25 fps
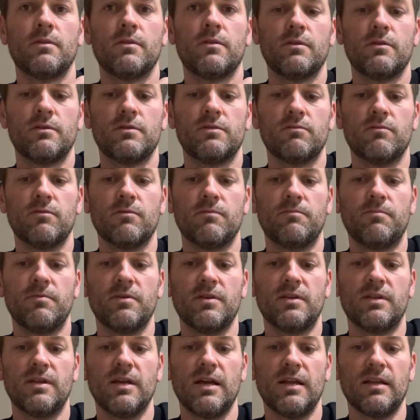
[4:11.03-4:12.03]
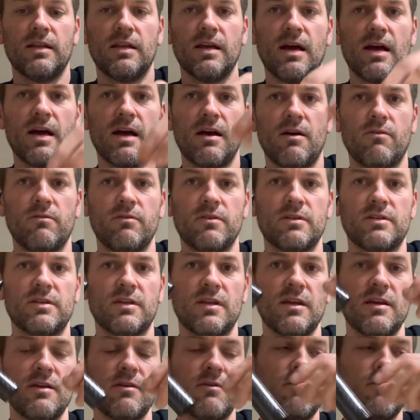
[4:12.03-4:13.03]
So we'll put that guy on the
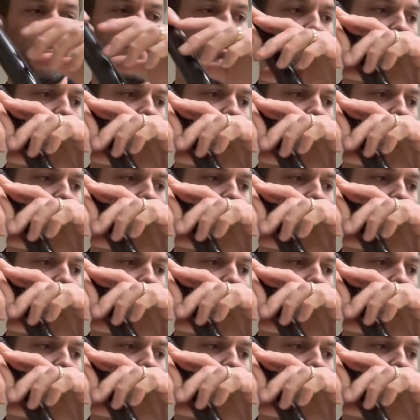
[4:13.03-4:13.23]
scale.